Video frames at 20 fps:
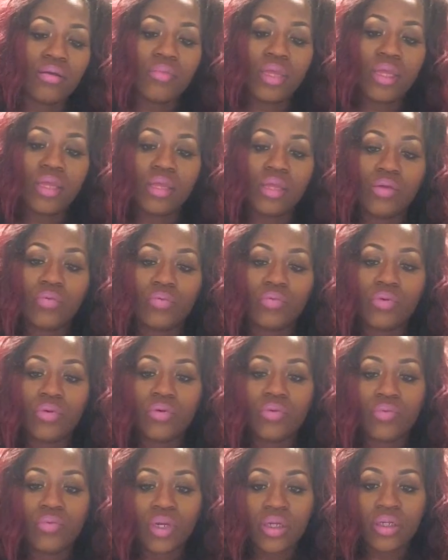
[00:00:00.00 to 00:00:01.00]
It
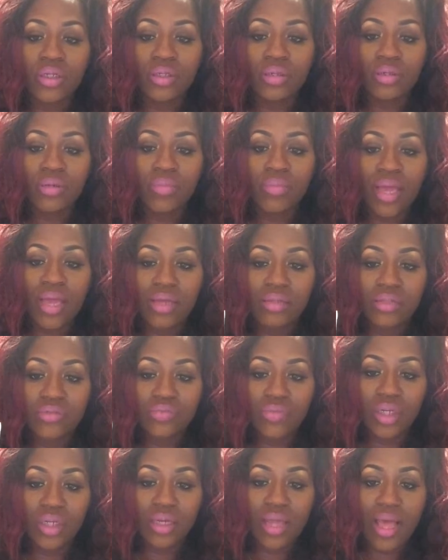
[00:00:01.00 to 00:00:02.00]
will run you about
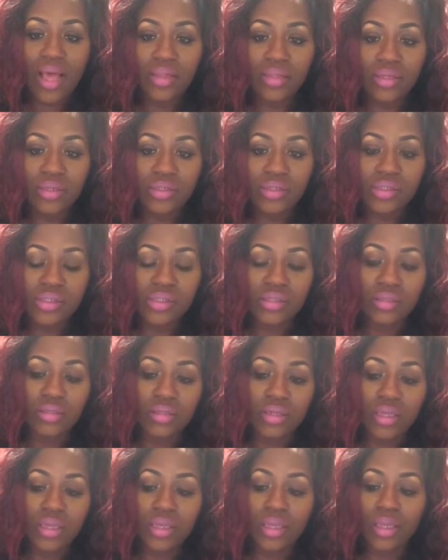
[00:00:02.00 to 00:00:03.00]
$20,
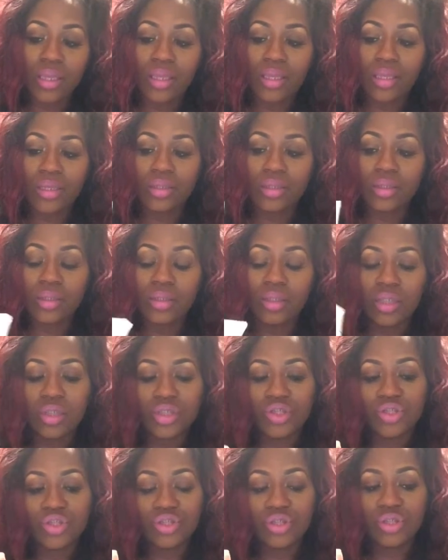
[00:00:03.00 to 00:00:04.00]
and
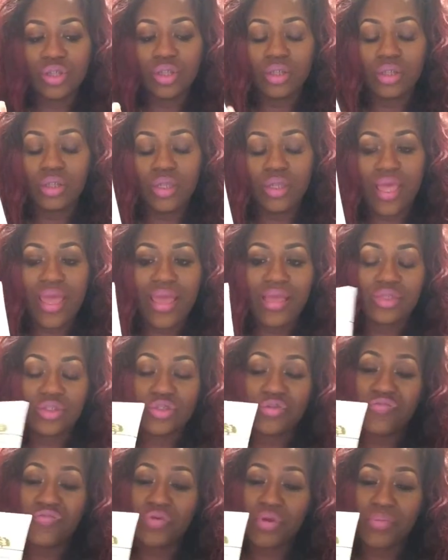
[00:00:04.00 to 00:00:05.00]
this should
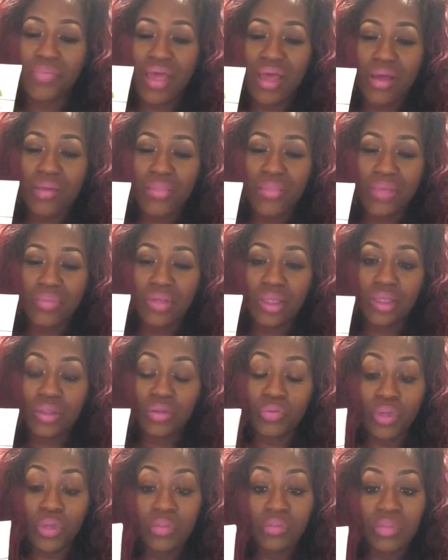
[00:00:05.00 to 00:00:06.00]
last you for about maybe
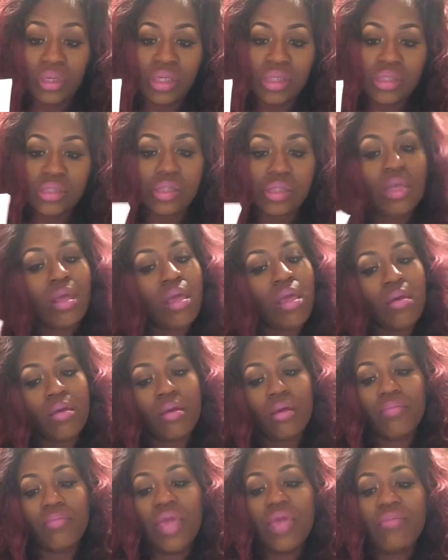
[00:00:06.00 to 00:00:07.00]
3 months,
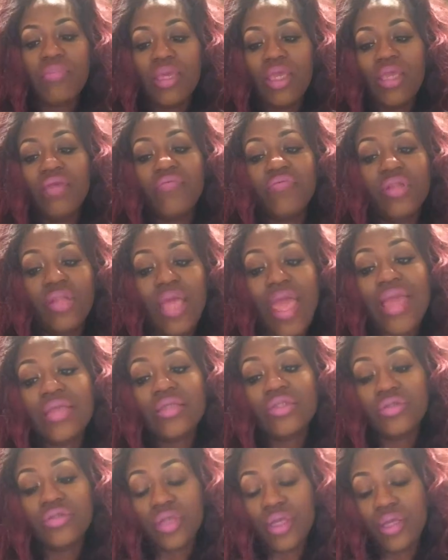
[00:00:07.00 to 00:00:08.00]
or maybe even,
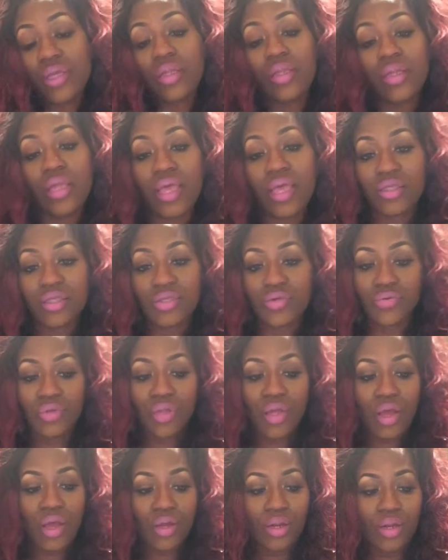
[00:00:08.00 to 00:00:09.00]
actually it can last you
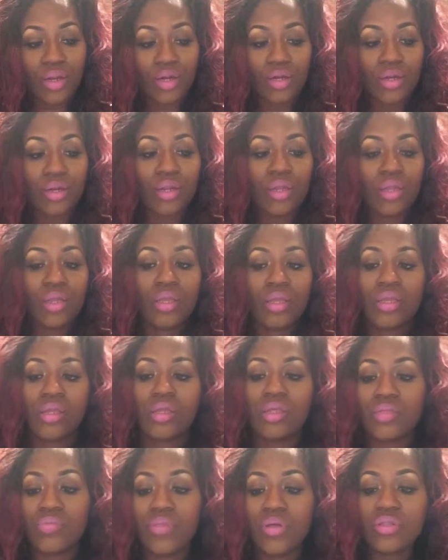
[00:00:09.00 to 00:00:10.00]
longer,
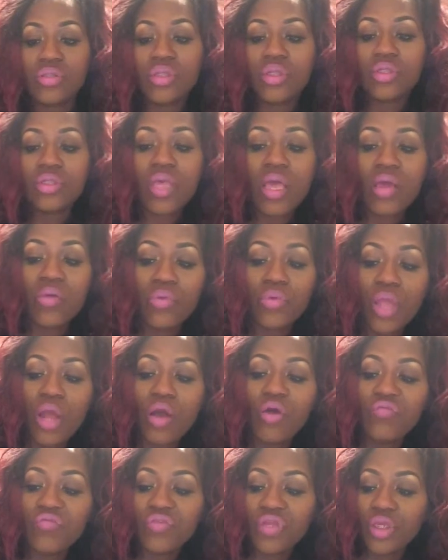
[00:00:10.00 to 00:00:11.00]
because most of the time we
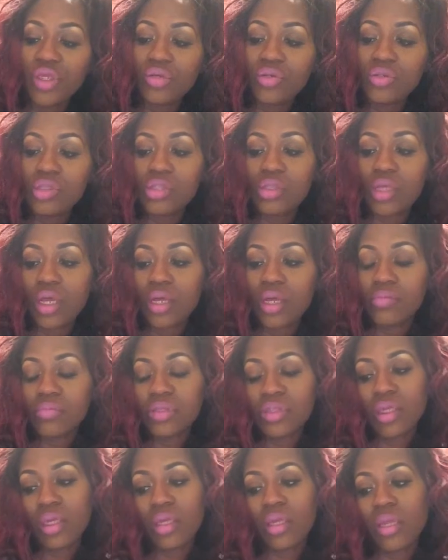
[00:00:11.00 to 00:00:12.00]
overuse
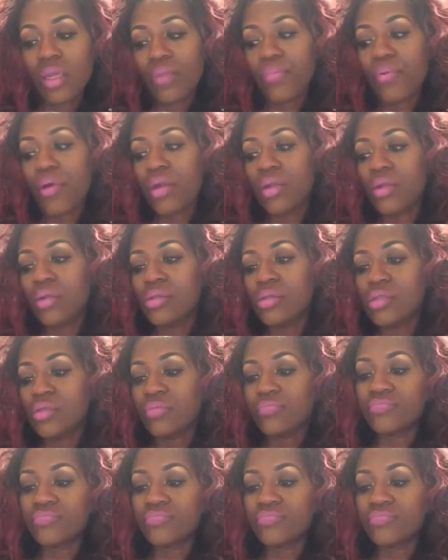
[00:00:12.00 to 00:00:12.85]
skincare products.